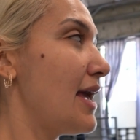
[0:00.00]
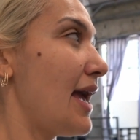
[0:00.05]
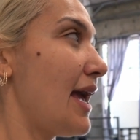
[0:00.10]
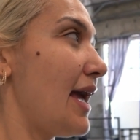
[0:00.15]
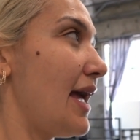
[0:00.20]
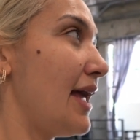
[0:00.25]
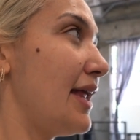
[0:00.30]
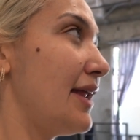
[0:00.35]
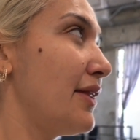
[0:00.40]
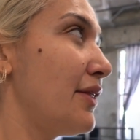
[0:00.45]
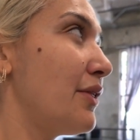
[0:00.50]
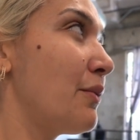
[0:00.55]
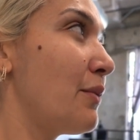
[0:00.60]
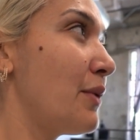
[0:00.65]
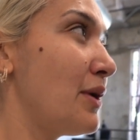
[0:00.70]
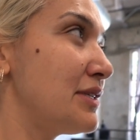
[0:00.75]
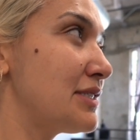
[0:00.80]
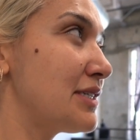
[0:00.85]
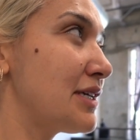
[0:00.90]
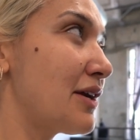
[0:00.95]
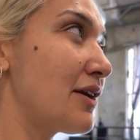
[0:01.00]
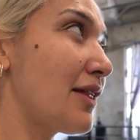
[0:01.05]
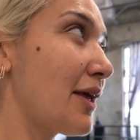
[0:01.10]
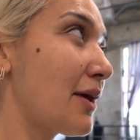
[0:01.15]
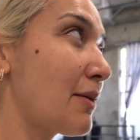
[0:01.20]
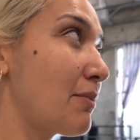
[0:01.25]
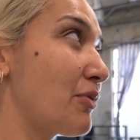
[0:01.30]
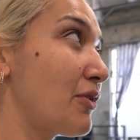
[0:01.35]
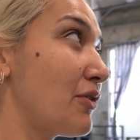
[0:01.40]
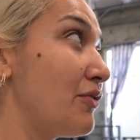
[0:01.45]
and the ones that are
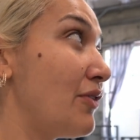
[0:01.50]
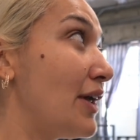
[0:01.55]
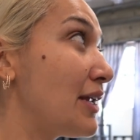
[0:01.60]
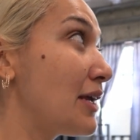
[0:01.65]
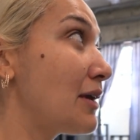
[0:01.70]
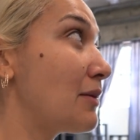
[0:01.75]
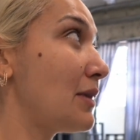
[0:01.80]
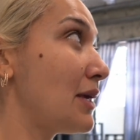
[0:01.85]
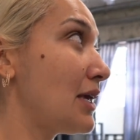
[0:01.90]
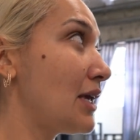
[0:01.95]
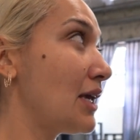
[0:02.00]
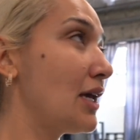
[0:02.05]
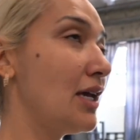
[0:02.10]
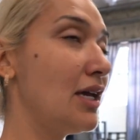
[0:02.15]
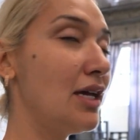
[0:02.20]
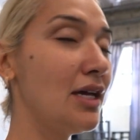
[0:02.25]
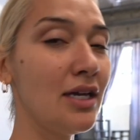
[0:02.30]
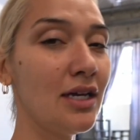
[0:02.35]
like preventing me